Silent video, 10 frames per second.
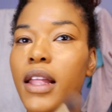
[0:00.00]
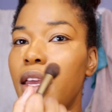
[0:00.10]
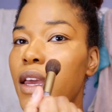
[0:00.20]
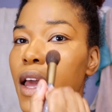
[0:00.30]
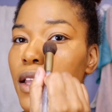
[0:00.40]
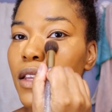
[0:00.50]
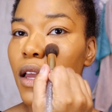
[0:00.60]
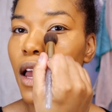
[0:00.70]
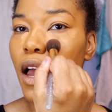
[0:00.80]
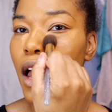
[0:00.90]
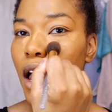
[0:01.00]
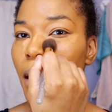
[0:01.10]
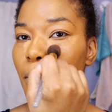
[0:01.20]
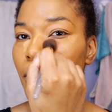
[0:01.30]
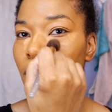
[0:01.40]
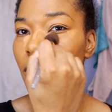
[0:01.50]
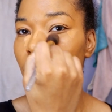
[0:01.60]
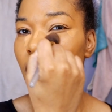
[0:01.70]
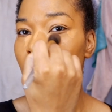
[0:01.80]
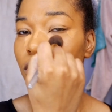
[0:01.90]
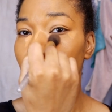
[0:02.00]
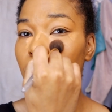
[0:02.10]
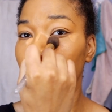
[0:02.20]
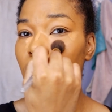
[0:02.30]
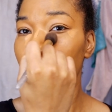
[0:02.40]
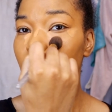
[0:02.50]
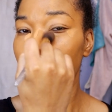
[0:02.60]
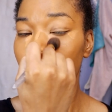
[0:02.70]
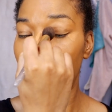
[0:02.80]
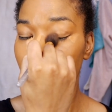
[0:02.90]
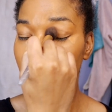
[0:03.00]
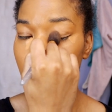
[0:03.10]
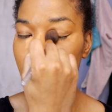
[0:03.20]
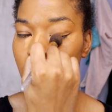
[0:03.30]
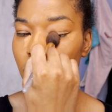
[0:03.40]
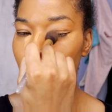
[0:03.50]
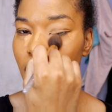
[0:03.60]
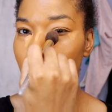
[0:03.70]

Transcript: And again, I don't believe in a lot of concealer.